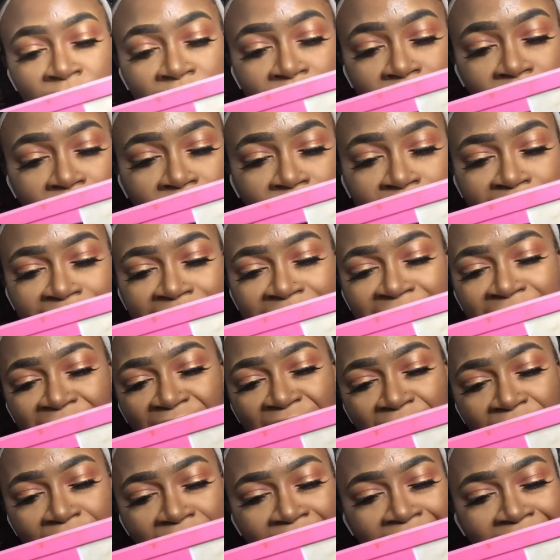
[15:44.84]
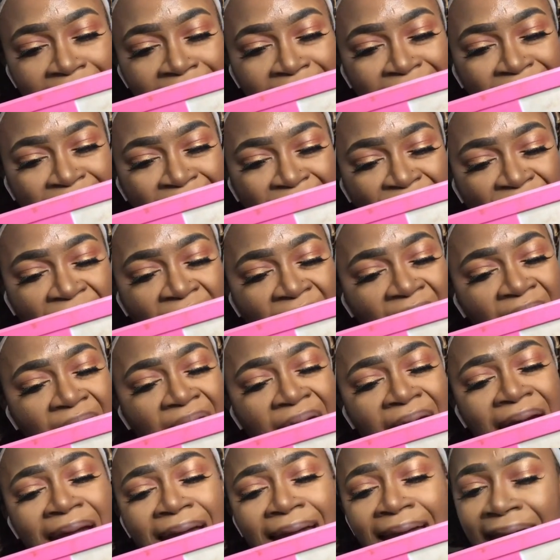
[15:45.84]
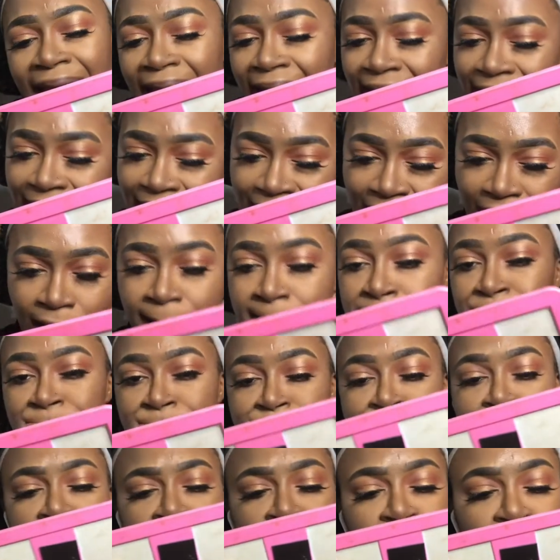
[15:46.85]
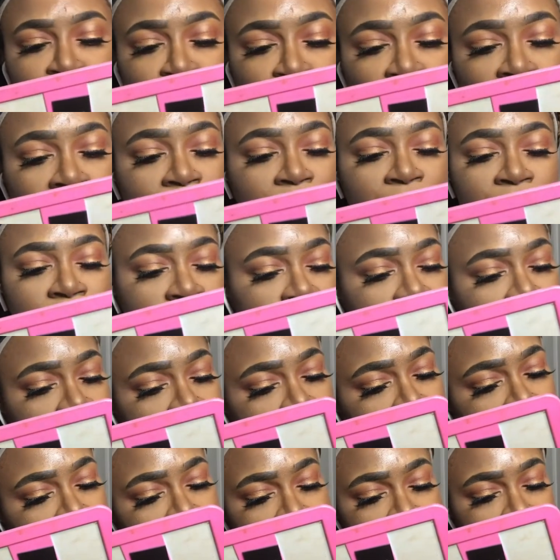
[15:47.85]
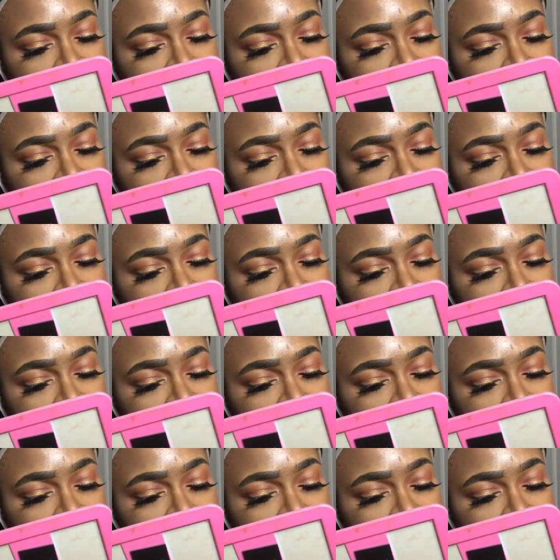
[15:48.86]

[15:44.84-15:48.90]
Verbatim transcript: I love this as my lip combination.